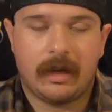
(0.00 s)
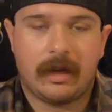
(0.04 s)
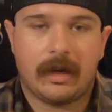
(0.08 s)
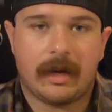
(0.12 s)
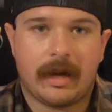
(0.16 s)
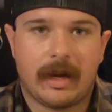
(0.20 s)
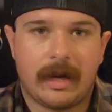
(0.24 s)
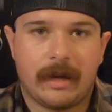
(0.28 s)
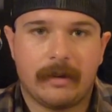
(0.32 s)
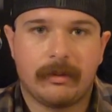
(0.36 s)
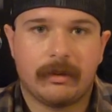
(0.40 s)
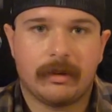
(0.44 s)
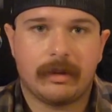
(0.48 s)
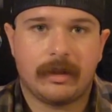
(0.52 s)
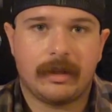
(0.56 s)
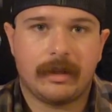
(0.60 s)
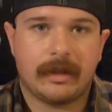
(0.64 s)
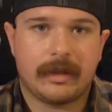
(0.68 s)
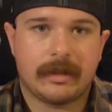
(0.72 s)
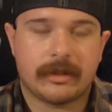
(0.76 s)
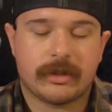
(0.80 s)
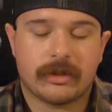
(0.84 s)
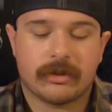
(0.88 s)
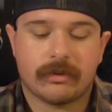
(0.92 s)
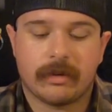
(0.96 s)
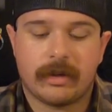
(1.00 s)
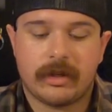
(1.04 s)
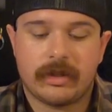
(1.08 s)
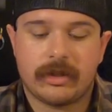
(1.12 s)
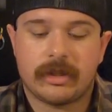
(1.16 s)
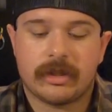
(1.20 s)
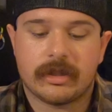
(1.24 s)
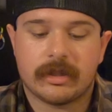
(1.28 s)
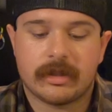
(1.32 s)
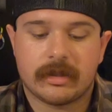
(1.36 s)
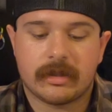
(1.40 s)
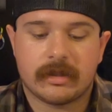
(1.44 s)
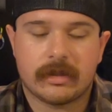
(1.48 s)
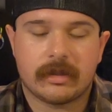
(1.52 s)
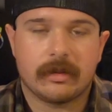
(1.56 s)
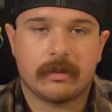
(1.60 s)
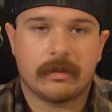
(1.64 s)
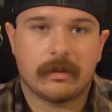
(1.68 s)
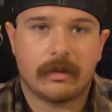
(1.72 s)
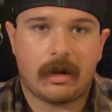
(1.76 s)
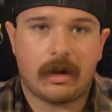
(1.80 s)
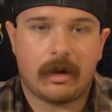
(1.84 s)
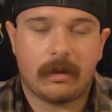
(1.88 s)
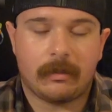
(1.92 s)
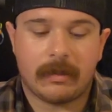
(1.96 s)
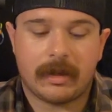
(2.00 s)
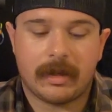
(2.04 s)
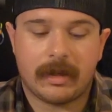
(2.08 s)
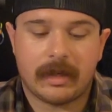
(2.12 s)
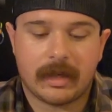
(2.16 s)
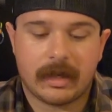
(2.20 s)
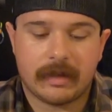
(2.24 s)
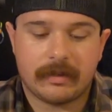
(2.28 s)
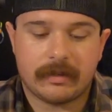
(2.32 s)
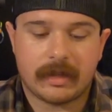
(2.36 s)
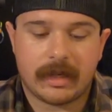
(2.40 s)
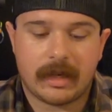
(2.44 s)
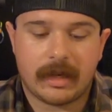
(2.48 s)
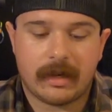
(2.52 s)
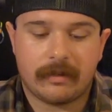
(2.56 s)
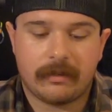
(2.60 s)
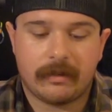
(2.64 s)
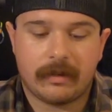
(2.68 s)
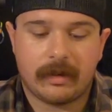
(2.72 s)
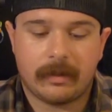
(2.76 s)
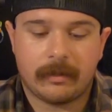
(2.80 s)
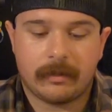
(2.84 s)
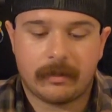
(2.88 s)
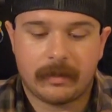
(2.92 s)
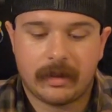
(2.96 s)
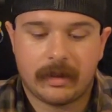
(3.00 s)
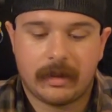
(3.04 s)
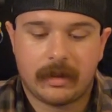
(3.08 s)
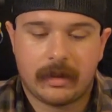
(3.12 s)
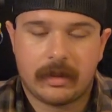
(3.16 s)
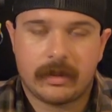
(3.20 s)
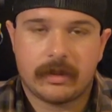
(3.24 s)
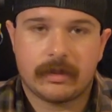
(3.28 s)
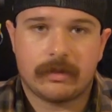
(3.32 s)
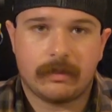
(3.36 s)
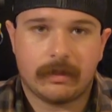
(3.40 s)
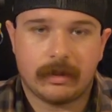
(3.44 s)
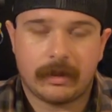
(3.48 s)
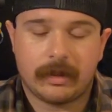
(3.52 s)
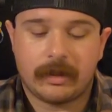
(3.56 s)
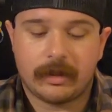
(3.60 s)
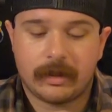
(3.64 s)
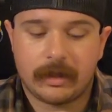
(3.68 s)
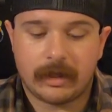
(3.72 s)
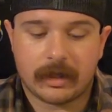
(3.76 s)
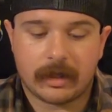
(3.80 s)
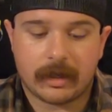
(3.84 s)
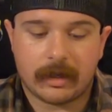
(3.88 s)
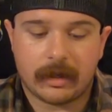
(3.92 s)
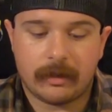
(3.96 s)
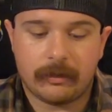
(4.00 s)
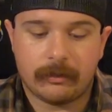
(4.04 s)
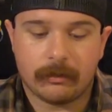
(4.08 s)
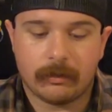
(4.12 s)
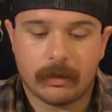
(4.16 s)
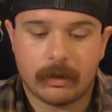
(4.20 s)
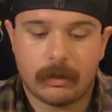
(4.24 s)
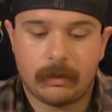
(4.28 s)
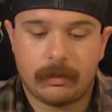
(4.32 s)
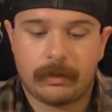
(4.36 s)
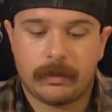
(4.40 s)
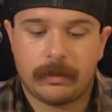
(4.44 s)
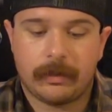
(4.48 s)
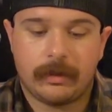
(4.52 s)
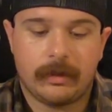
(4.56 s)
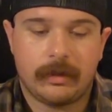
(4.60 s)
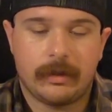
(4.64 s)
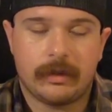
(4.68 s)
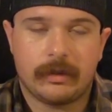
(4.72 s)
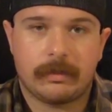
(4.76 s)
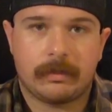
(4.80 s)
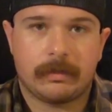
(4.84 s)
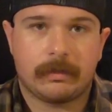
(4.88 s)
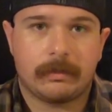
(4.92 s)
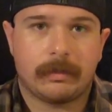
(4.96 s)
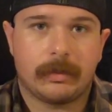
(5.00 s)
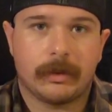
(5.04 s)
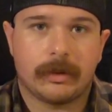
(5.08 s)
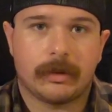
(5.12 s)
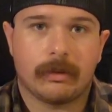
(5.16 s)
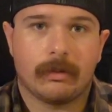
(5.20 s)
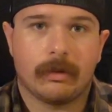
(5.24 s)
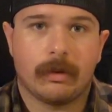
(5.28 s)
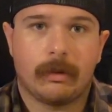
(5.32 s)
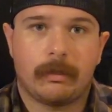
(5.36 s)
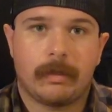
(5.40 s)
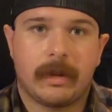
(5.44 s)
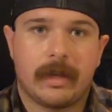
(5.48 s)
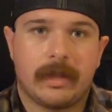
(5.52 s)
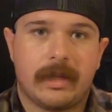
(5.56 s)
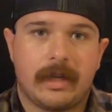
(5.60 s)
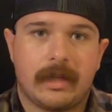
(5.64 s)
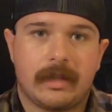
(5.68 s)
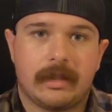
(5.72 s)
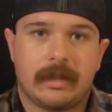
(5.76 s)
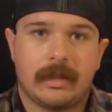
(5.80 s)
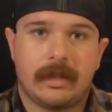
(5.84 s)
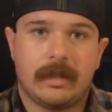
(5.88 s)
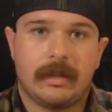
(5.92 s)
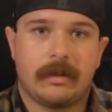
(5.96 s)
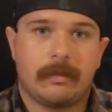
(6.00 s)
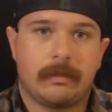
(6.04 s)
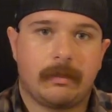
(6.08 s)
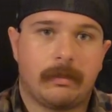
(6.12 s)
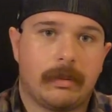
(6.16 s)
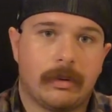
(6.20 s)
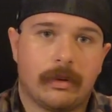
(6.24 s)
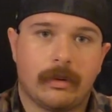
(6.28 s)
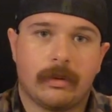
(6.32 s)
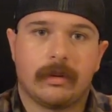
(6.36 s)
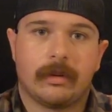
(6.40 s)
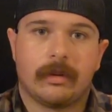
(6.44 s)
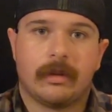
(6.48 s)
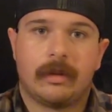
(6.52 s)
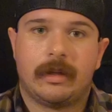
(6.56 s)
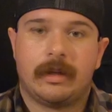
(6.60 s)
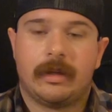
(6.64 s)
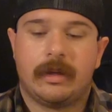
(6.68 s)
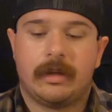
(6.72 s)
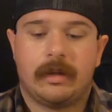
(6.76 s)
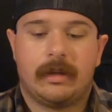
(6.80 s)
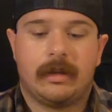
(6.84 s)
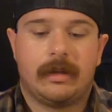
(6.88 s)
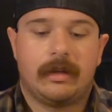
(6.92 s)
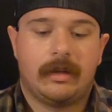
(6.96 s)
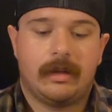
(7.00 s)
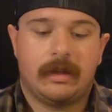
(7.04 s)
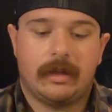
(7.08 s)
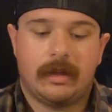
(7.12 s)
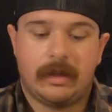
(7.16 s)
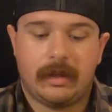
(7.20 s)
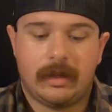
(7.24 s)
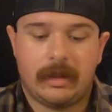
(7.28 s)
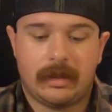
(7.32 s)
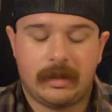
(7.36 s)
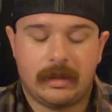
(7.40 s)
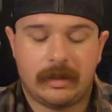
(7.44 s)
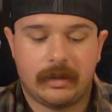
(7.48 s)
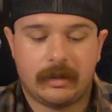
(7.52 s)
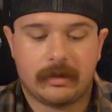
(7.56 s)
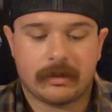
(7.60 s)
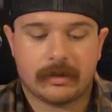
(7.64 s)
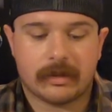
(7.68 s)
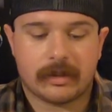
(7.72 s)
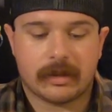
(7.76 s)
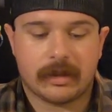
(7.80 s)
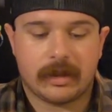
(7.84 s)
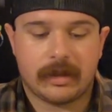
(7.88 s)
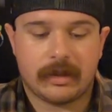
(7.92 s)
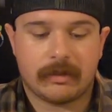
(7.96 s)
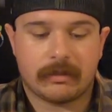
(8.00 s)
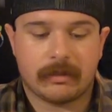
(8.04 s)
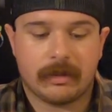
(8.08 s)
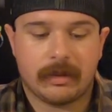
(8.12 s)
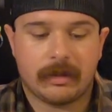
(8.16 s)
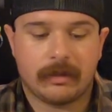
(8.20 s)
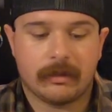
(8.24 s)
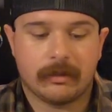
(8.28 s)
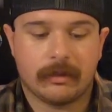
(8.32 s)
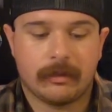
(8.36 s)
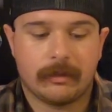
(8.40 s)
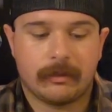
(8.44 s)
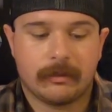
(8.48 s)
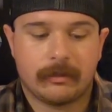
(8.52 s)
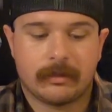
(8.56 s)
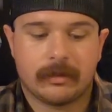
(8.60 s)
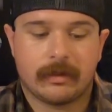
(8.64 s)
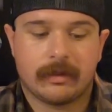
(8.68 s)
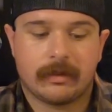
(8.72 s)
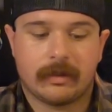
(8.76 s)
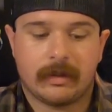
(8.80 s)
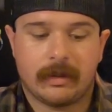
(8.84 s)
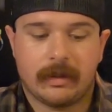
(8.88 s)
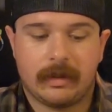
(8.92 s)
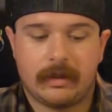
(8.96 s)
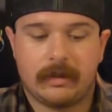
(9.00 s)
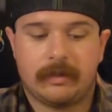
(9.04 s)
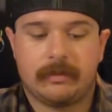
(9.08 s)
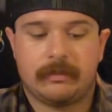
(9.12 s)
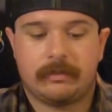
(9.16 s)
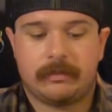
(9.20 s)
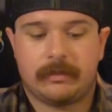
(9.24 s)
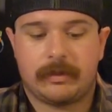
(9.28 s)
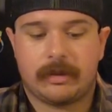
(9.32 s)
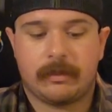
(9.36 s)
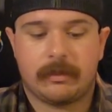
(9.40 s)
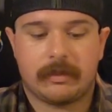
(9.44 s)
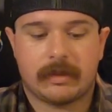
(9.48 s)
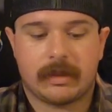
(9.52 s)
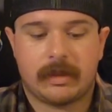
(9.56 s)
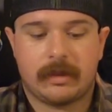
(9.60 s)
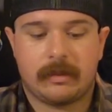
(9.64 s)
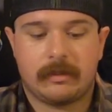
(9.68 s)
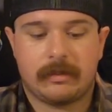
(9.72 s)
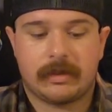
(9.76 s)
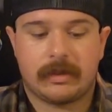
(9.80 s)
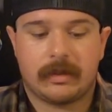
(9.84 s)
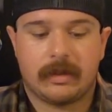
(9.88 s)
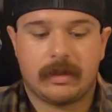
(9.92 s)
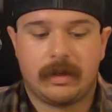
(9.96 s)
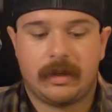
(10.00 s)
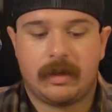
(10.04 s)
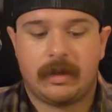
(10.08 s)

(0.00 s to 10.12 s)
I really like serrations. All my knives have them. It's really good at cutting rope. You just put the rope on that teeth, pull, and it'll slice right through. And sometimes